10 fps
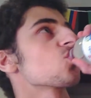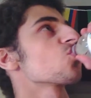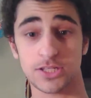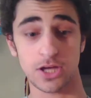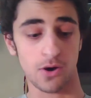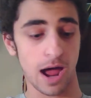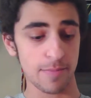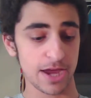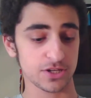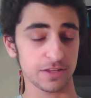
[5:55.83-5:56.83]
so I'm
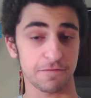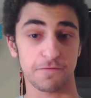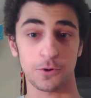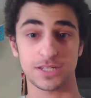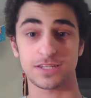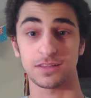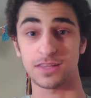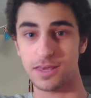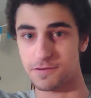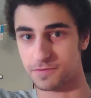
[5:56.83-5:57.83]
actually forced to
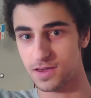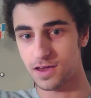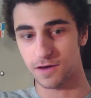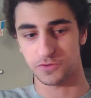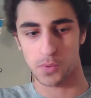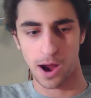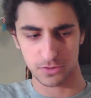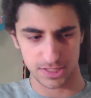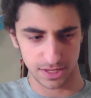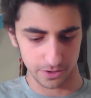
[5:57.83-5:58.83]
leave a few
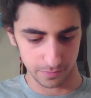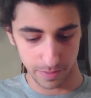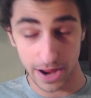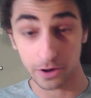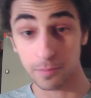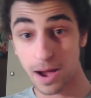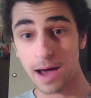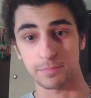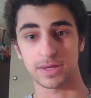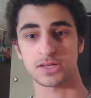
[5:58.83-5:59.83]
hours later by her
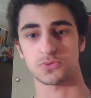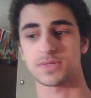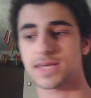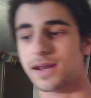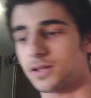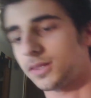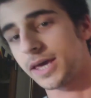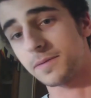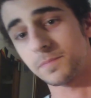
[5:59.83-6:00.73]
mom because it was getting late.